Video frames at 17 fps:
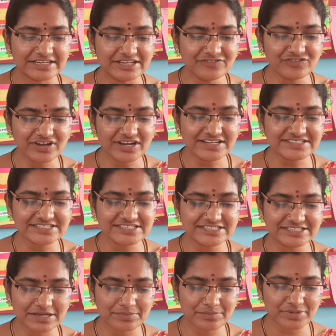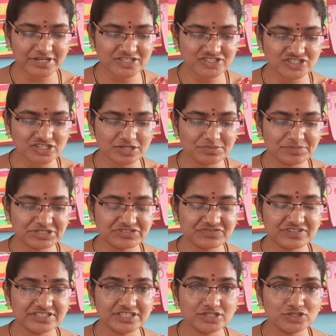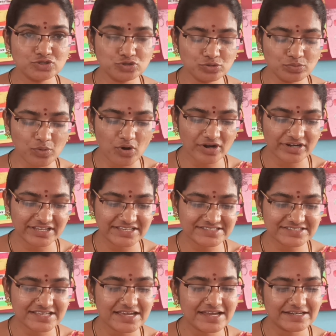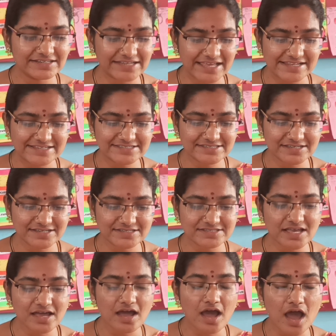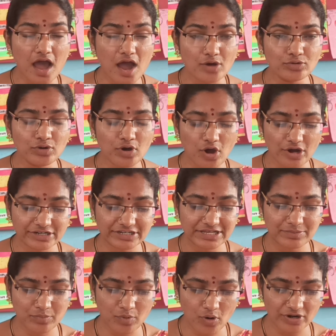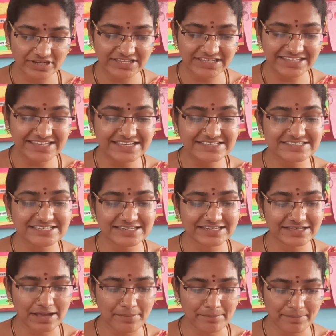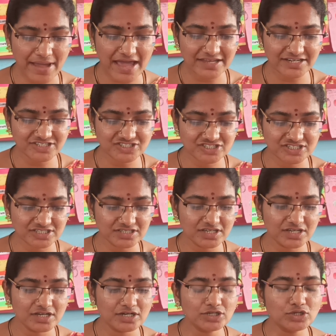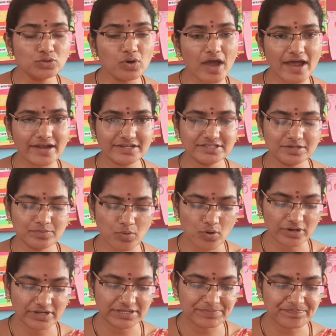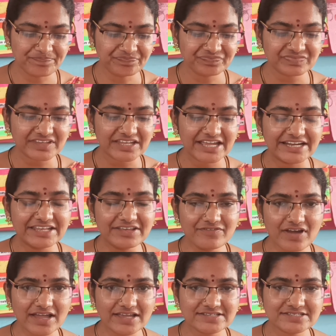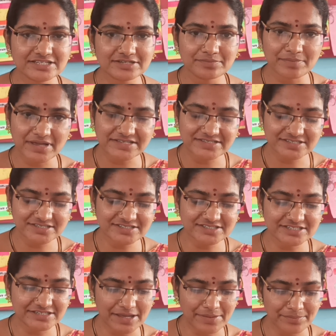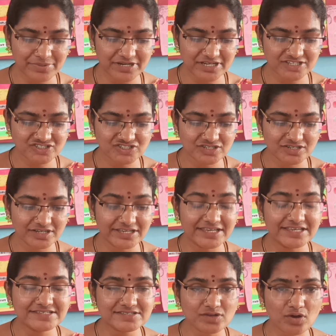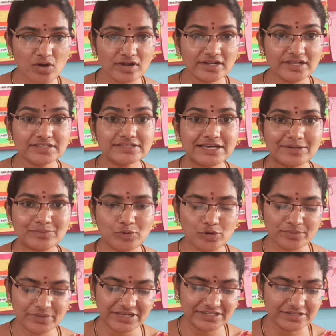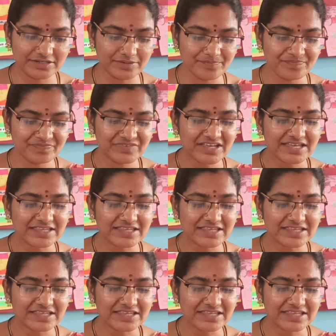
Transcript: The difference in temperature between the two bodies tells us how hot a body is in comparison to another body. A device that measures the temperature is called a thermometer.